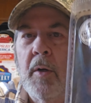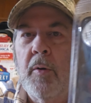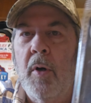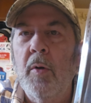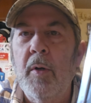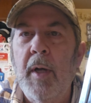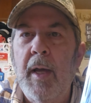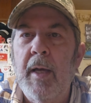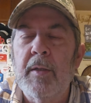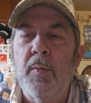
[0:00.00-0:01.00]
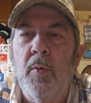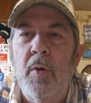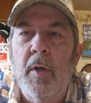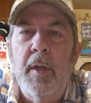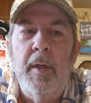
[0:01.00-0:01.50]
Kroger has
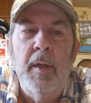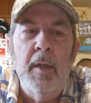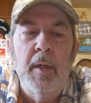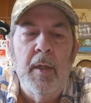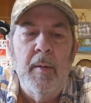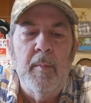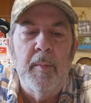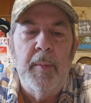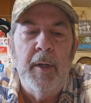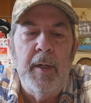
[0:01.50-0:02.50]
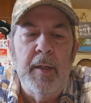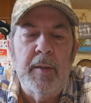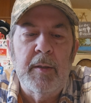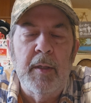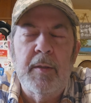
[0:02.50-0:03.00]
one, but
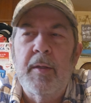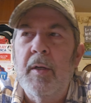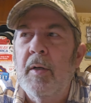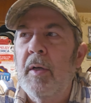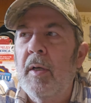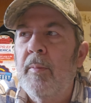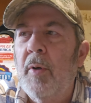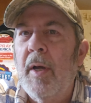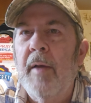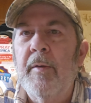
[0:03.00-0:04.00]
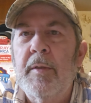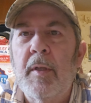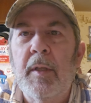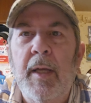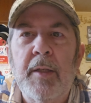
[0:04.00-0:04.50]
it's it's their uh, private
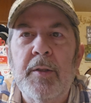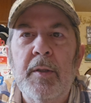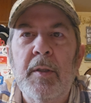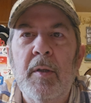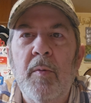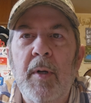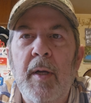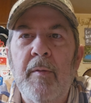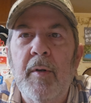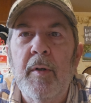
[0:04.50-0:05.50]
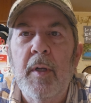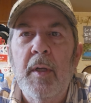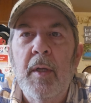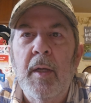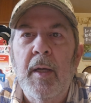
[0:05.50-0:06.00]
selection or whatever,
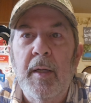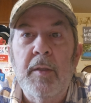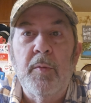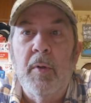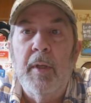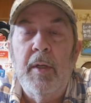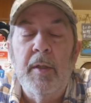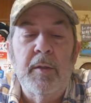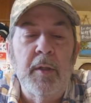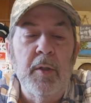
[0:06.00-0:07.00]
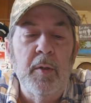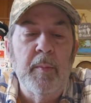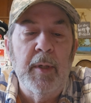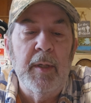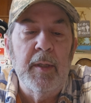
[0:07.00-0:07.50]
and it's really good too,
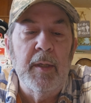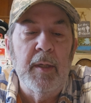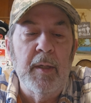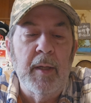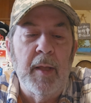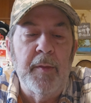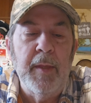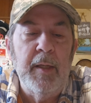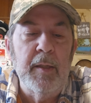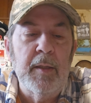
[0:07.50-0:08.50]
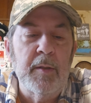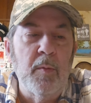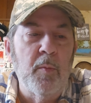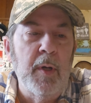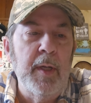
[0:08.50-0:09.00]
but uh, I think it
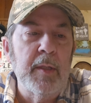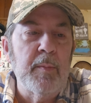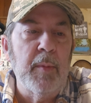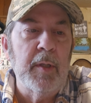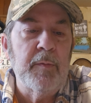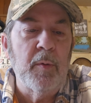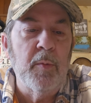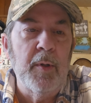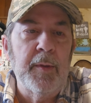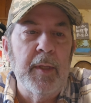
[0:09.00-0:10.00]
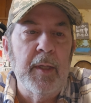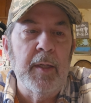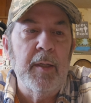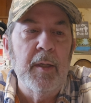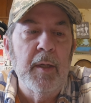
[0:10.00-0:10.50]
doesn't weigh as much for one
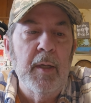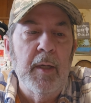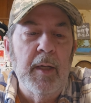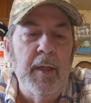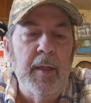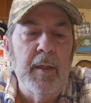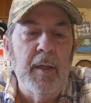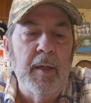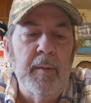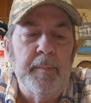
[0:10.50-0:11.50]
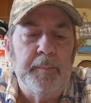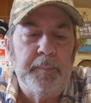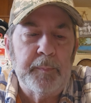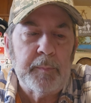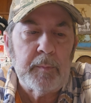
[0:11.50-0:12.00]
thing, and uh,
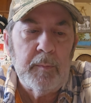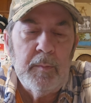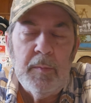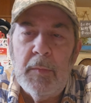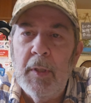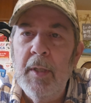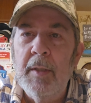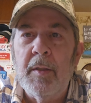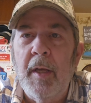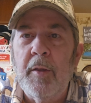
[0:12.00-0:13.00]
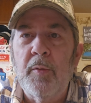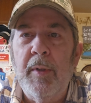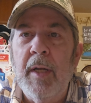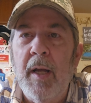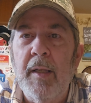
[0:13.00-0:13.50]
it's like
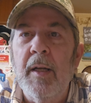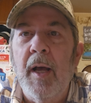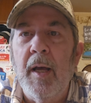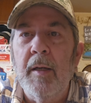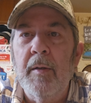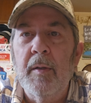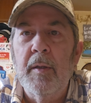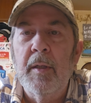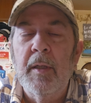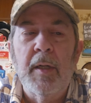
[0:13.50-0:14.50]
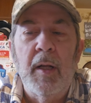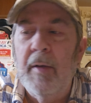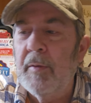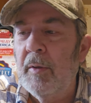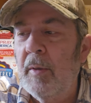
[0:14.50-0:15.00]
three ninety-nine, and I'll
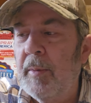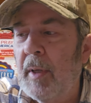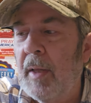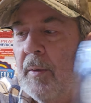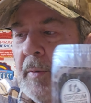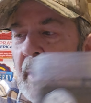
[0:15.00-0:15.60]
have to look, but I, th I